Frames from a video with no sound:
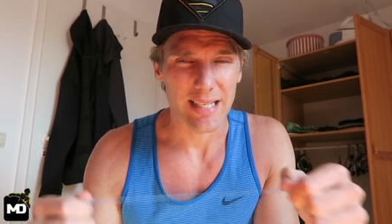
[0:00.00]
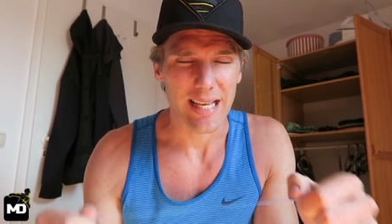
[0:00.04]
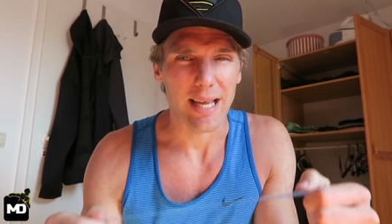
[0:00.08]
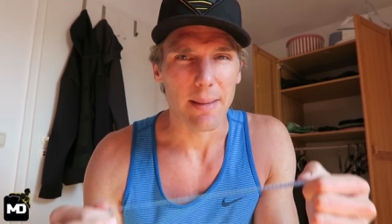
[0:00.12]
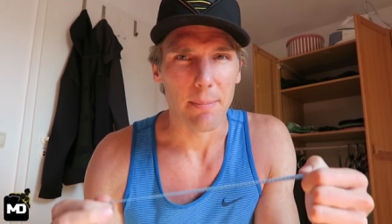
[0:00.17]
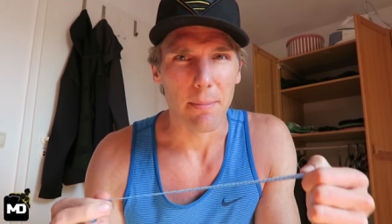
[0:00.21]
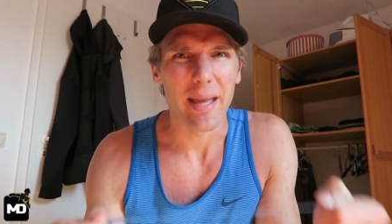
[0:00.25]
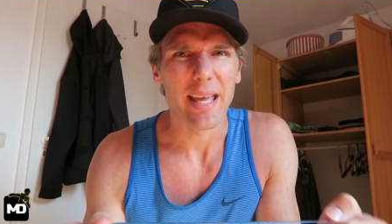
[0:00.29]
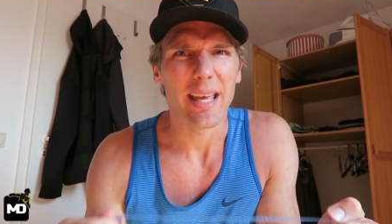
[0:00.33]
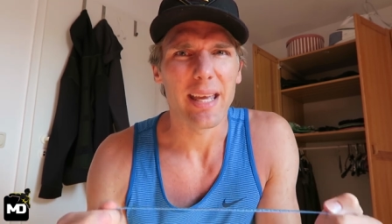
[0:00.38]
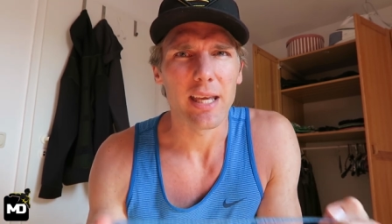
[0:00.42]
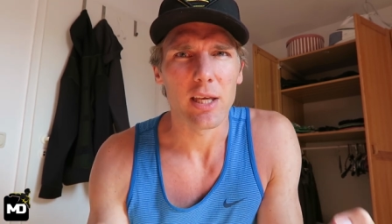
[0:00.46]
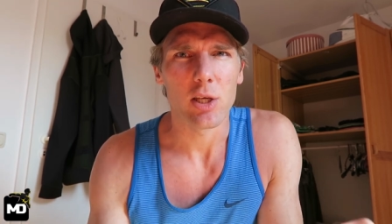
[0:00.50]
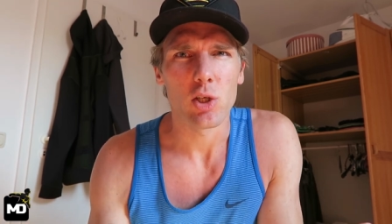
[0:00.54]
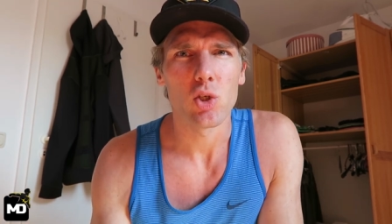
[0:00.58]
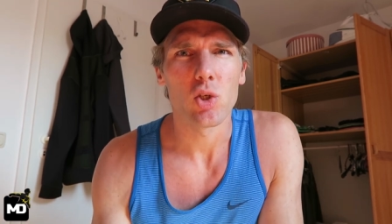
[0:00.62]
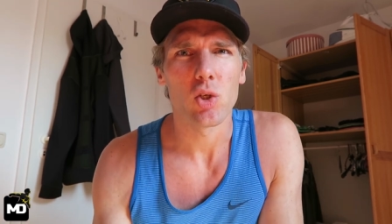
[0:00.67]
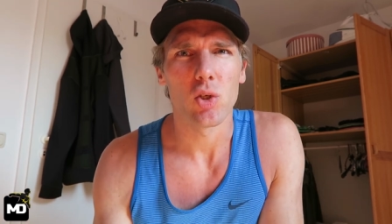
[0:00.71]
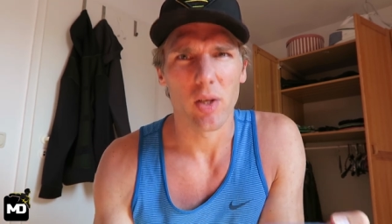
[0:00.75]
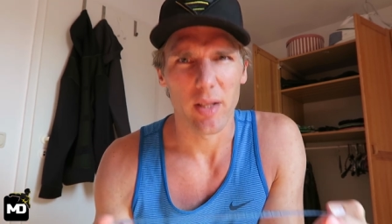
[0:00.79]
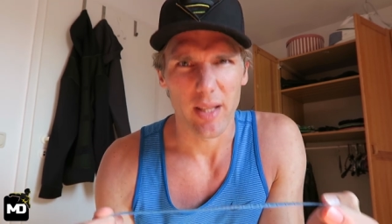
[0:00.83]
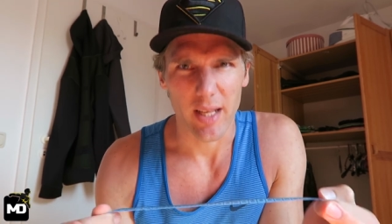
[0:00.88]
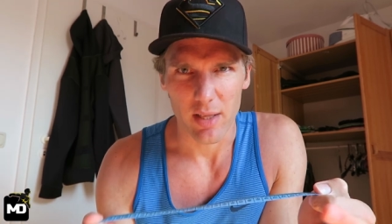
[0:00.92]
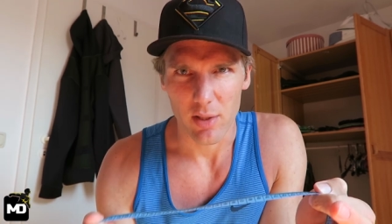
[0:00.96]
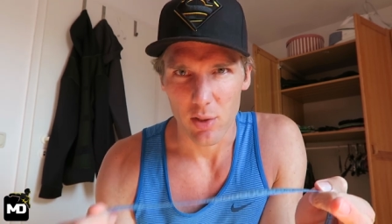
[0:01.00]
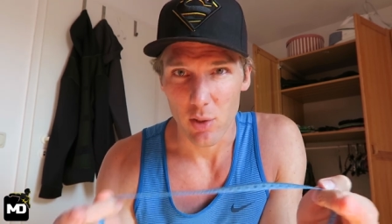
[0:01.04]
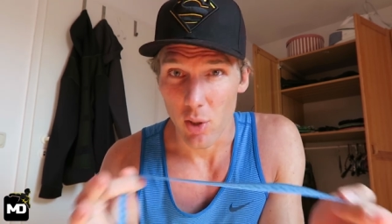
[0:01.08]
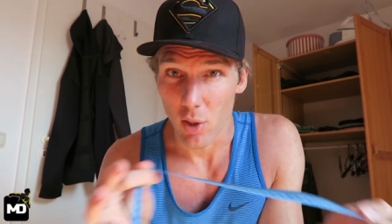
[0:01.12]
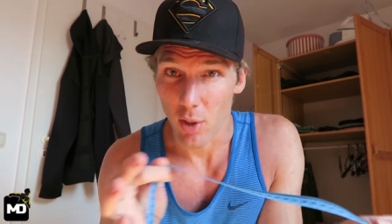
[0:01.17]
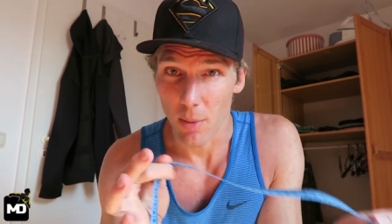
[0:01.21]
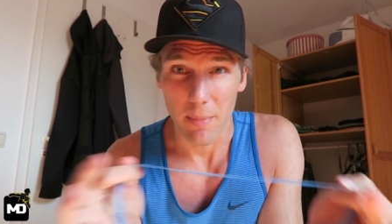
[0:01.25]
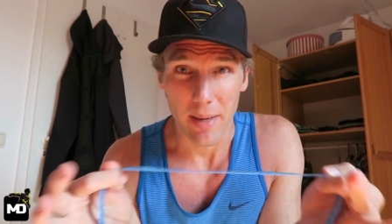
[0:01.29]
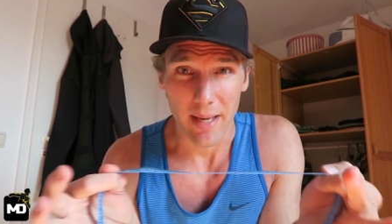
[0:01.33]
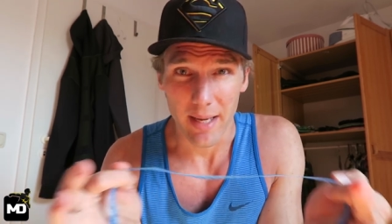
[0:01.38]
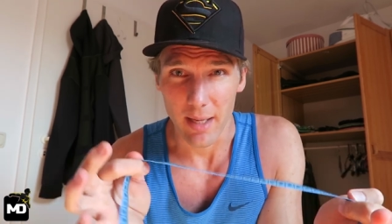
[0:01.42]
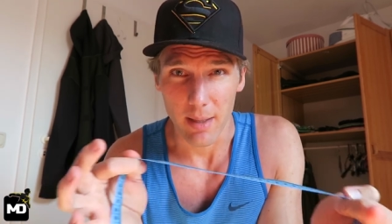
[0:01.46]
making sure that you
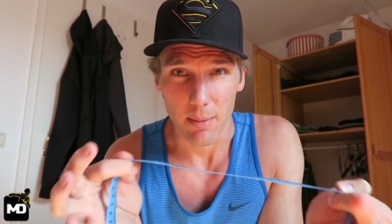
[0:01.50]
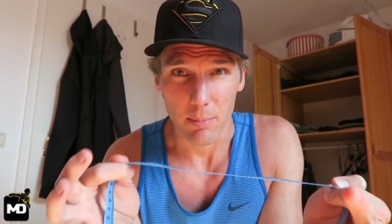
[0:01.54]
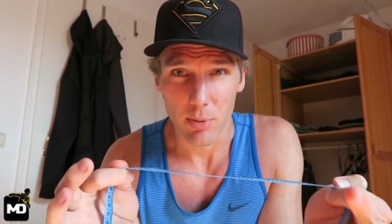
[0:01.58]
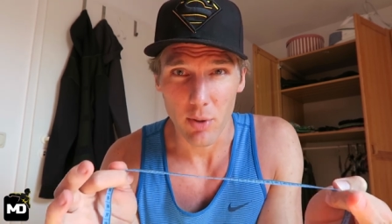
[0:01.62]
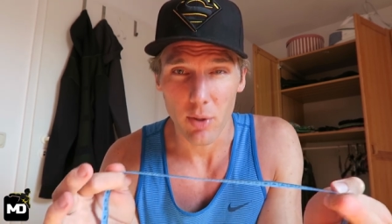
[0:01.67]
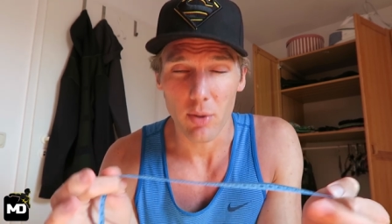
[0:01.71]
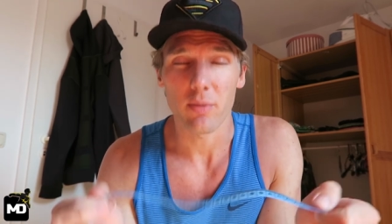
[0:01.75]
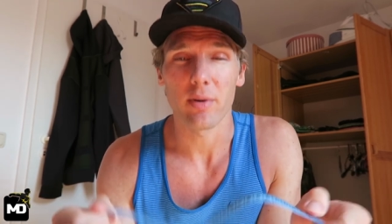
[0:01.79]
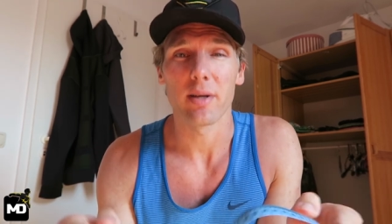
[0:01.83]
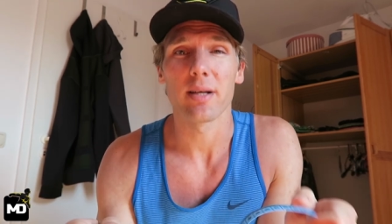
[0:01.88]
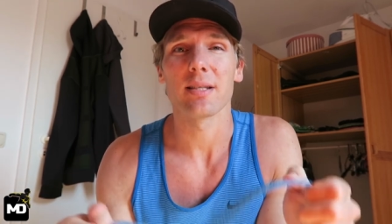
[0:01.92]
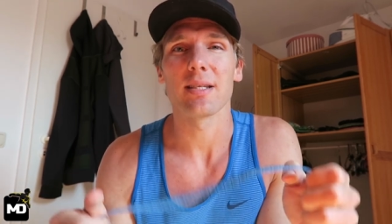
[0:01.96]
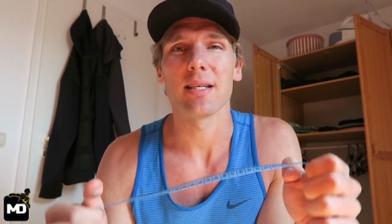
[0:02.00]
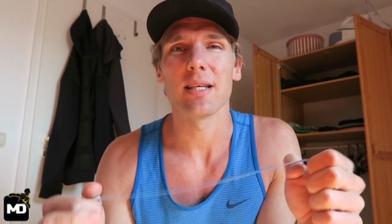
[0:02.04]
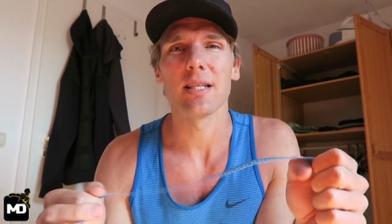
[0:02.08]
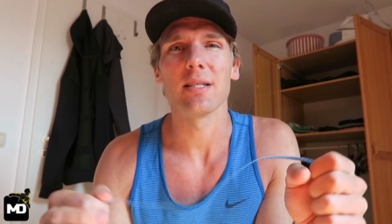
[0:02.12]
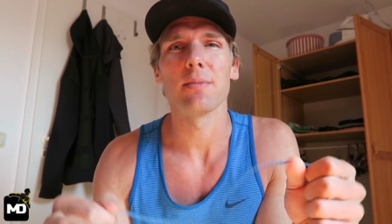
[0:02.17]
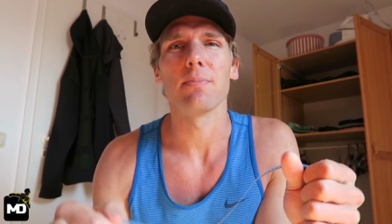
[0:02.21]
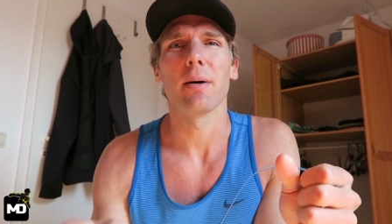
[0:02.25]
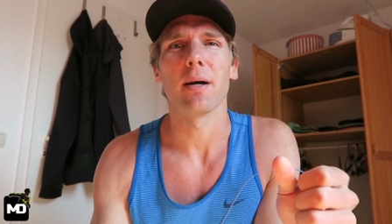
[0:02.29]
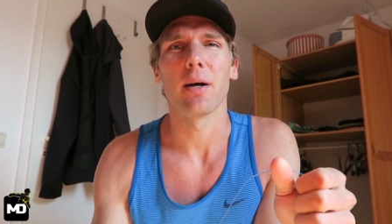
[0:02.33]
are making progress is